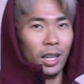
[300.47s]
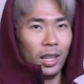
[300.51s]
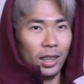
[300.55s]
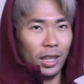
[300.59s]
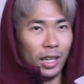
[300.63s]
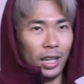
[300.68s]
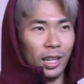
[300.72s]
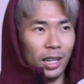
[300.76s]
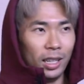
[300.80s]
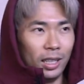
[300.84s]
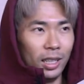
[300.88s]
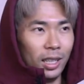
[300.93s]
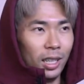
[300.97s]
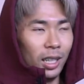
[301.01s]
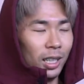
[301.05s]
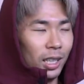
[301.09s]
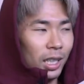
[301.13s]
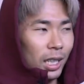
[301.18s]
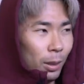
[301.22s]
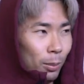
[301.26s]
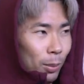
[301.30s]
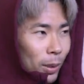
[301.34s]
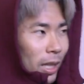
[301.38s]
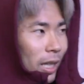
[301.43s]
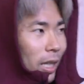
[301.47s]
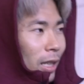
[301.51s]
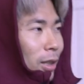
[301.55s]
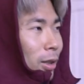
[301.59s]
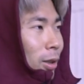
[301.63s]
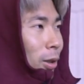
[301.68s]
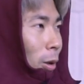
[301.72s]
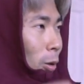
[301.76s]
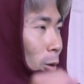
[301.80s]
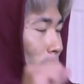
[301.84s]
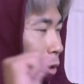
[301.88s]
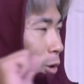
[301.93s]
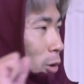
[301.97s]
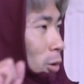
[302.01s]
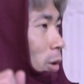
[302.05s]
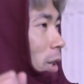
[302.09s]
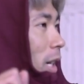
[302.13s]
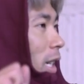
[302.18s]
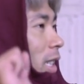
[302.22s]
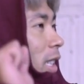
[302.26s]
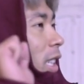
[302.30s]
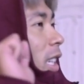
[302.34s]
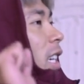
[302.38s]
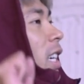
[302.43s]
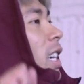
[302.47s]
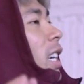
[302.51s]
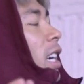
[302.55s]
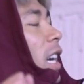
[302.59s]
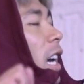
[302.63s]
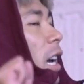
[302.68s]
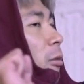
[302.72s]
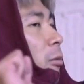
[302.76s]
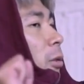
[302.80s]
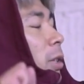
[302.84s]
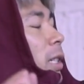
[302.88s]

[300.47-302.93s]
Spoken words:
than keeping it so strict and